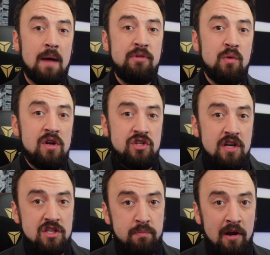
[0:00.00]
W
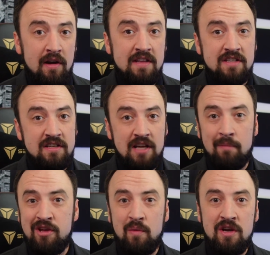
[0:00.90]
engine experience and
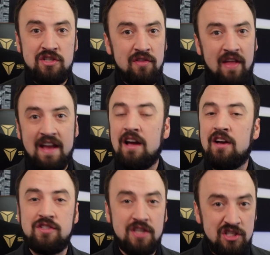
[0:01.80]
W engine like
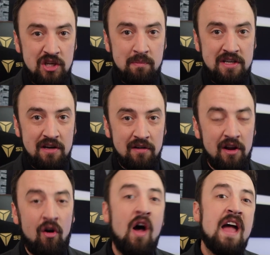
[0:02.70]
ascension
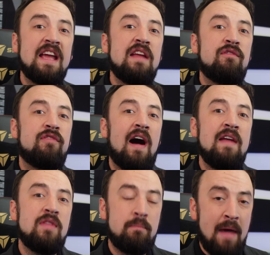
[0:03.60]
material can
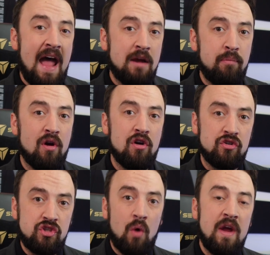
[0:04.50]
find the back
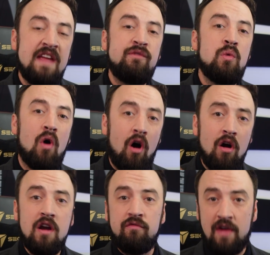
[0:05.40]
burner. So if you
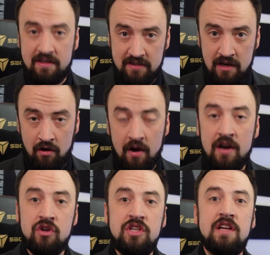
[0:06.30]
are investing your
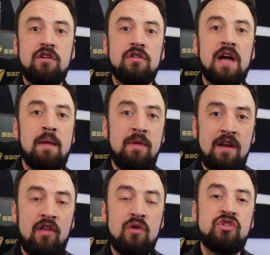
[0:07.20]
energy and your time
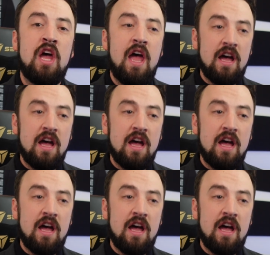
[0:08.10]
into those,